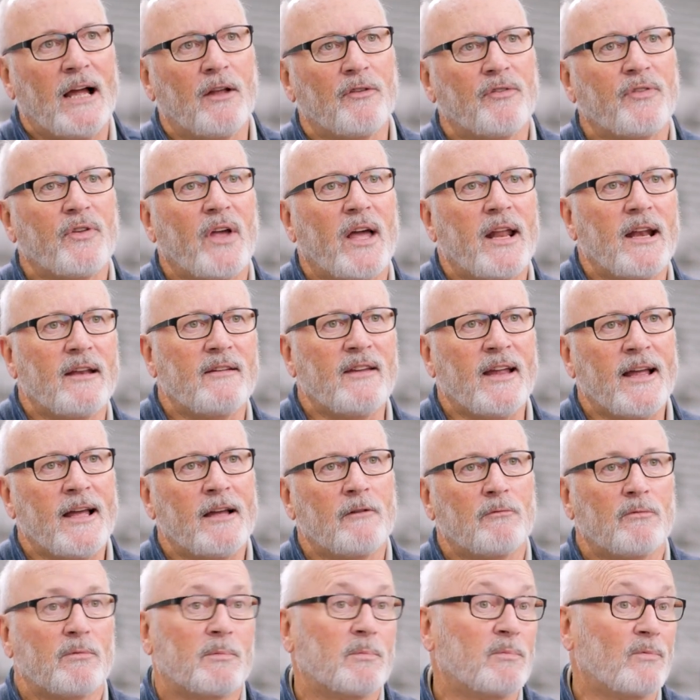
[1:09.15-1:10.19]
outside of
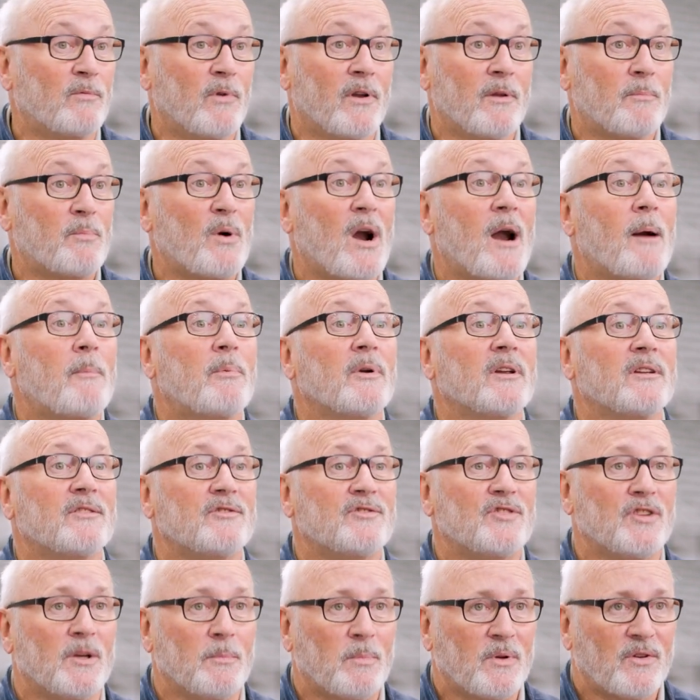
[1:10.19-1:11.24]
town where the property is
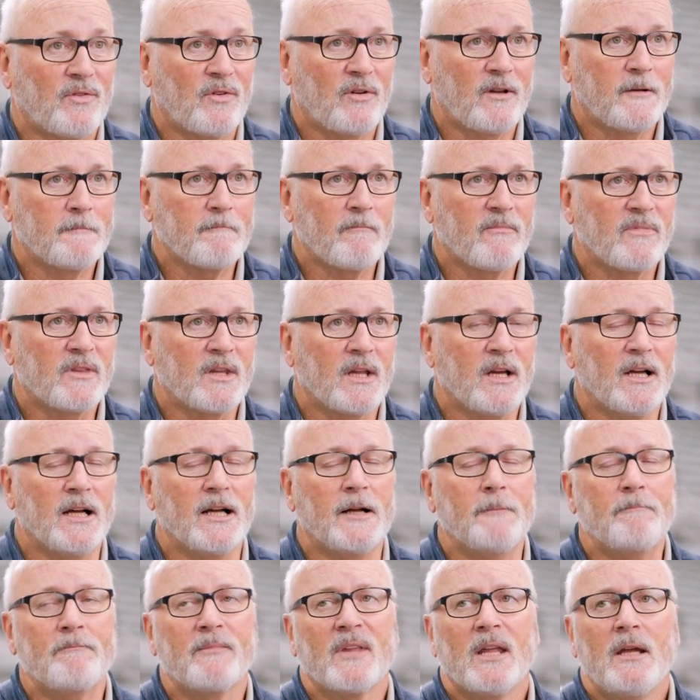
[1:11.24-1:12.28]
cheapest.
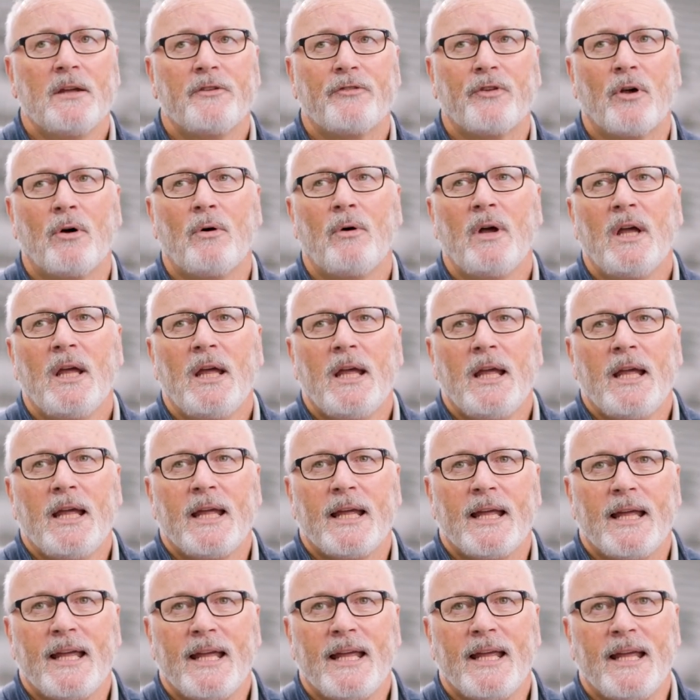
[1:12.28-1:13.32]
Um, so
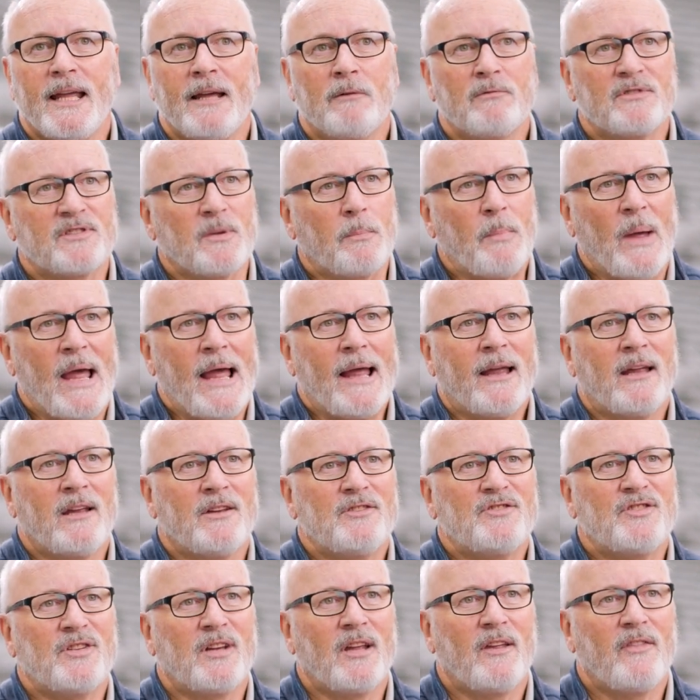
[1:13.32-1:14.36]
it, was a
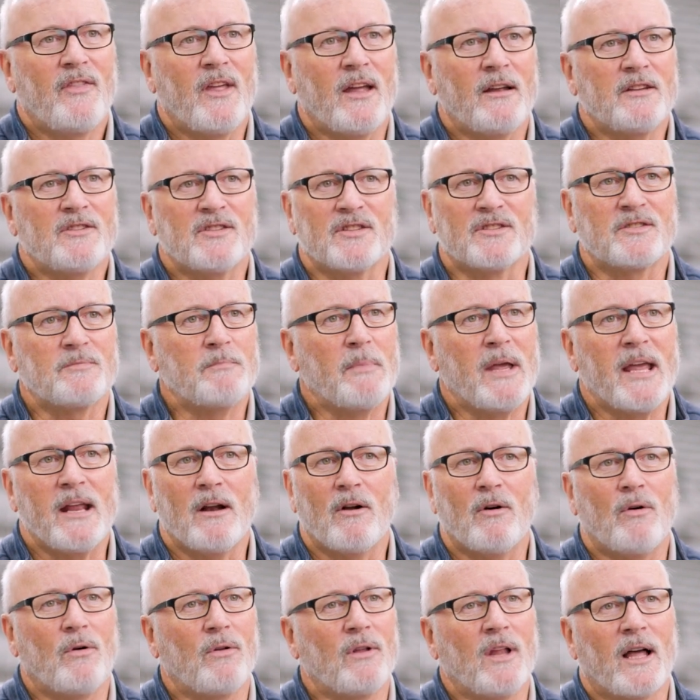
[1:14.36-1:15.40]
package that just made
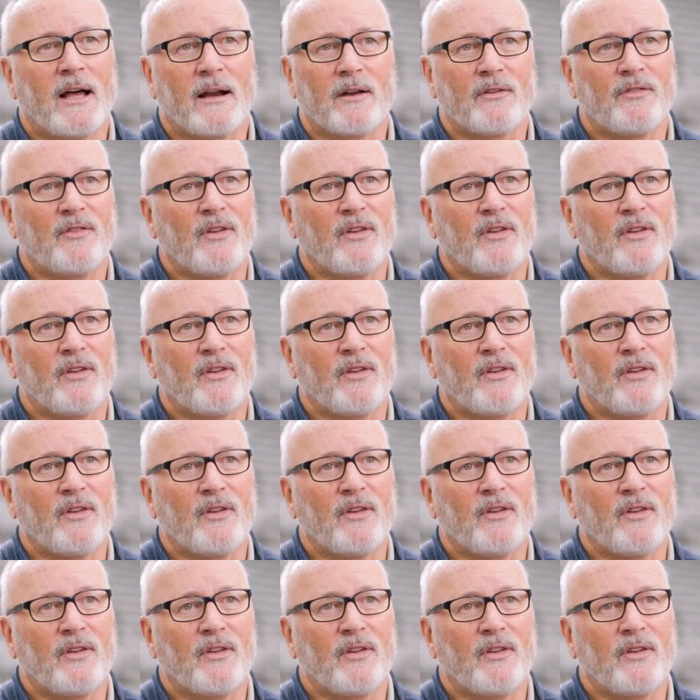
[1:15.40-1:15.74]
a whole lot of